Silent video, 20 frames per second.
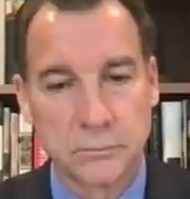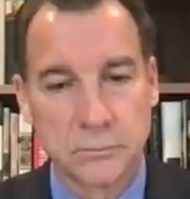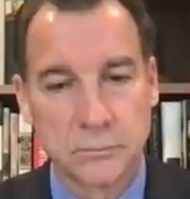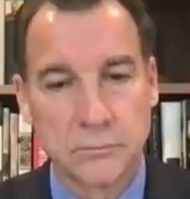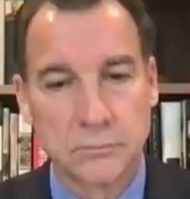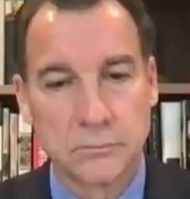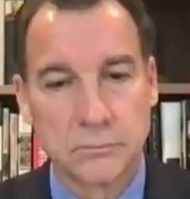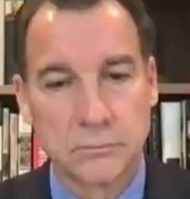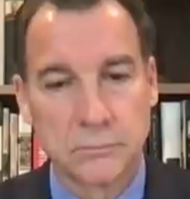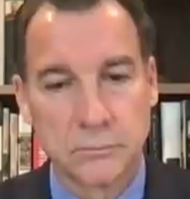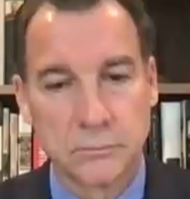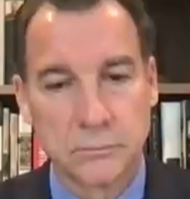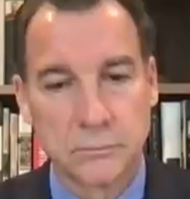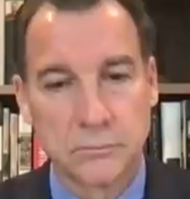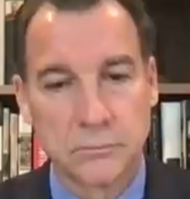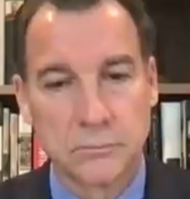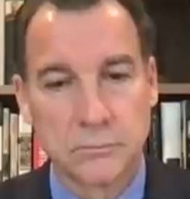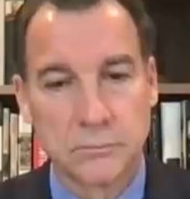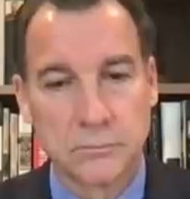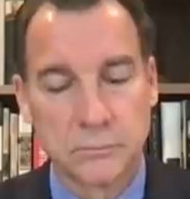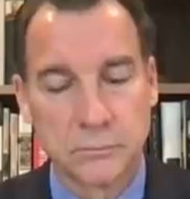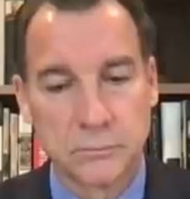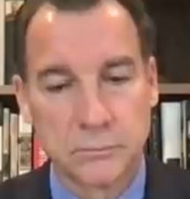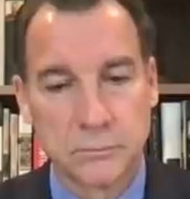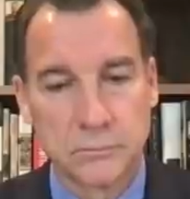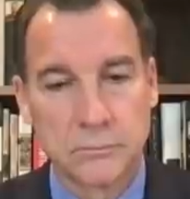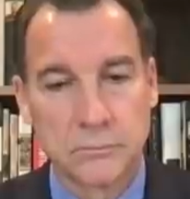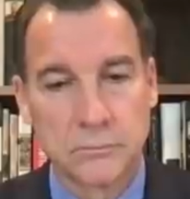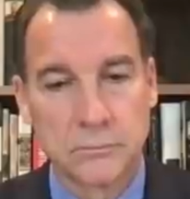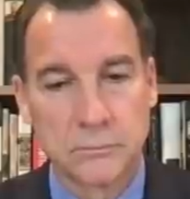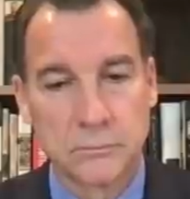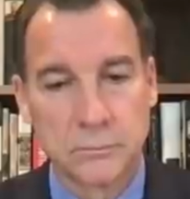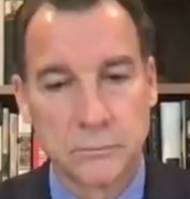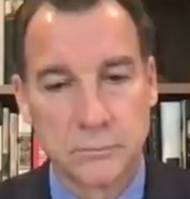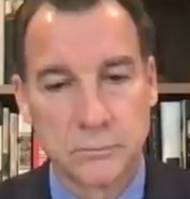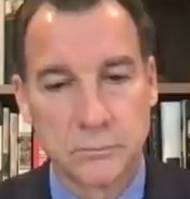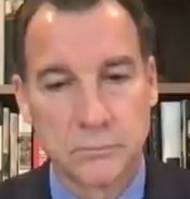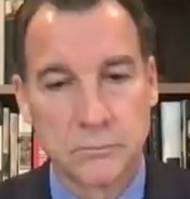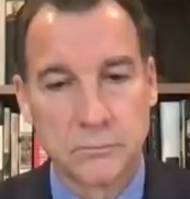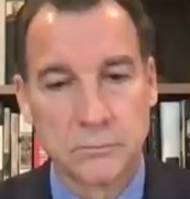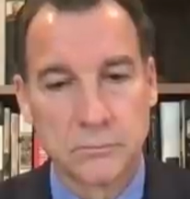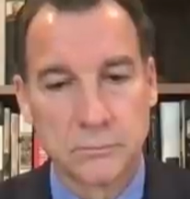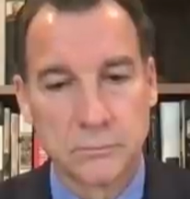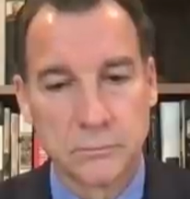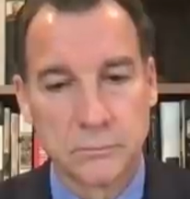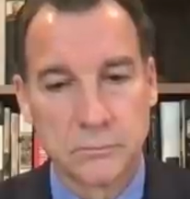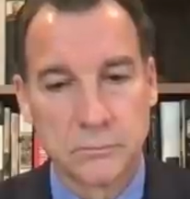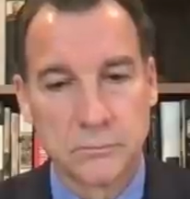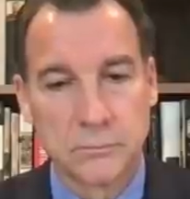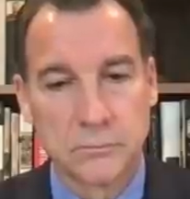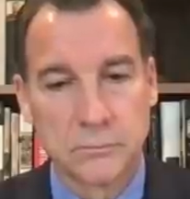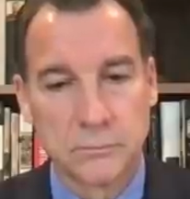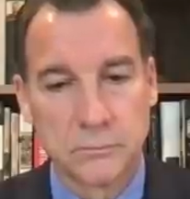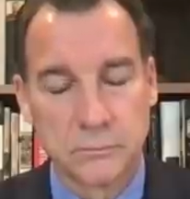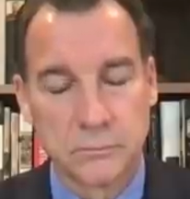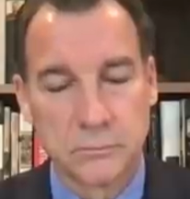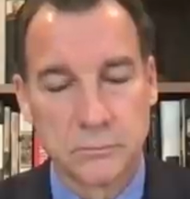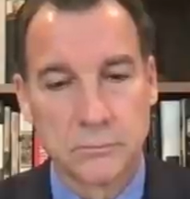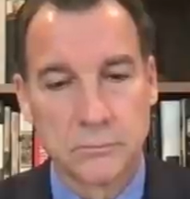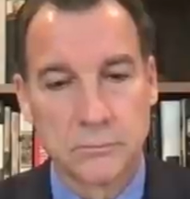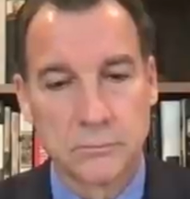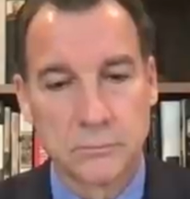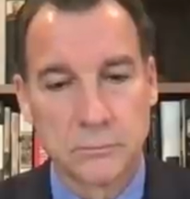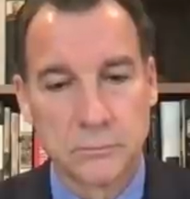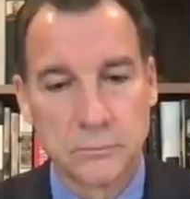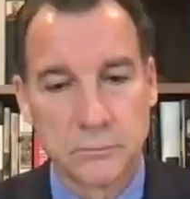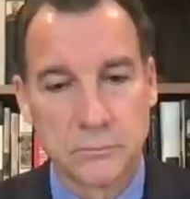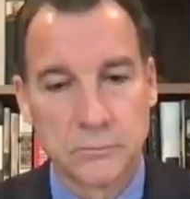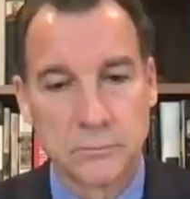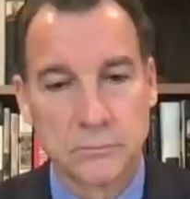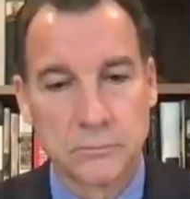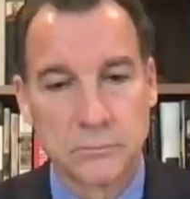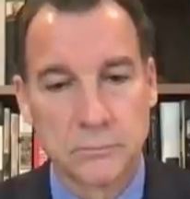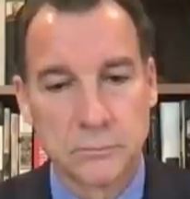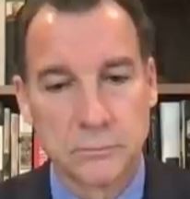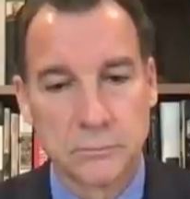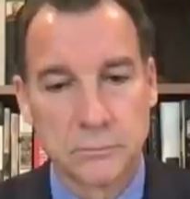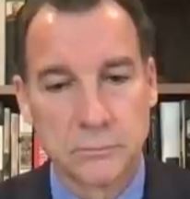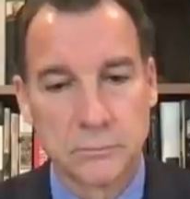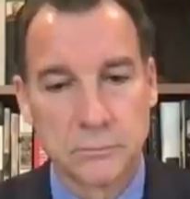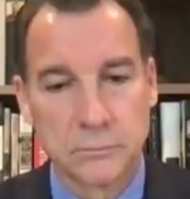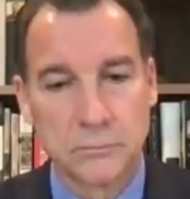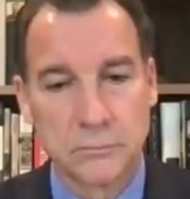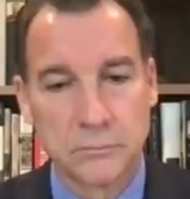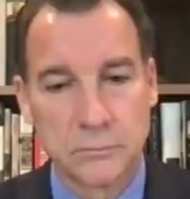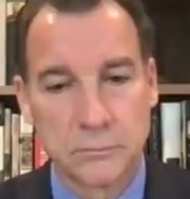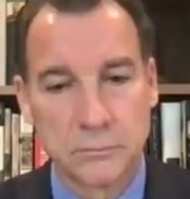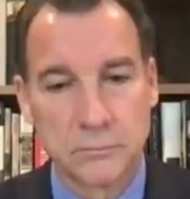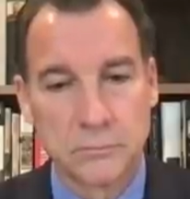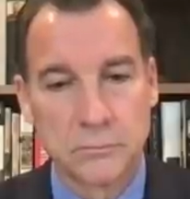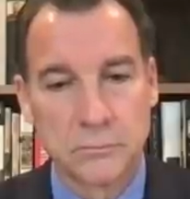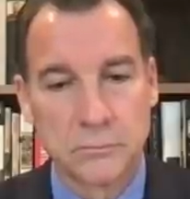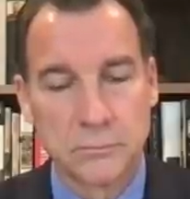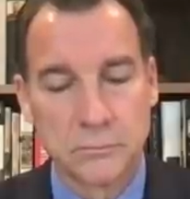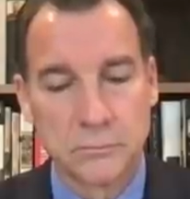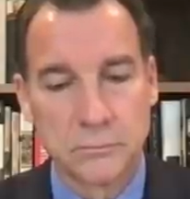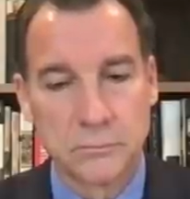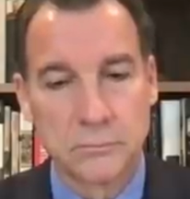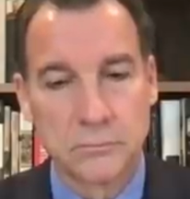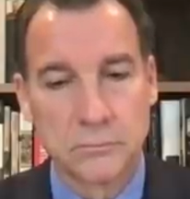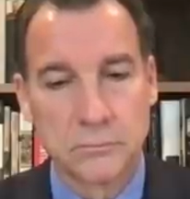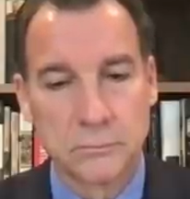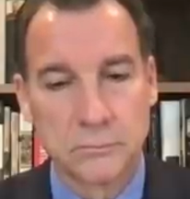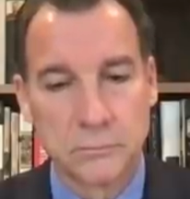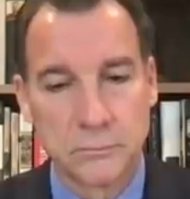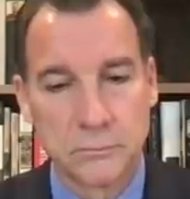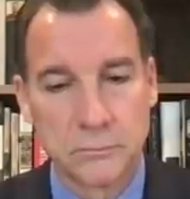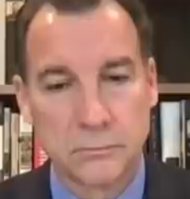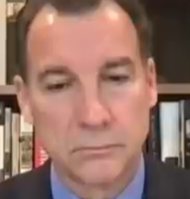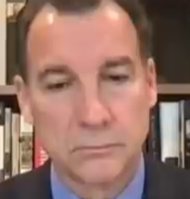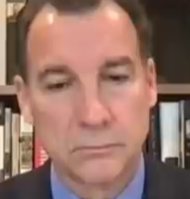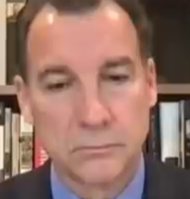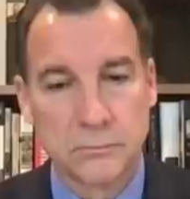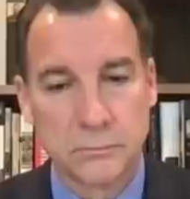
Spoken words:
The person shown says nothing.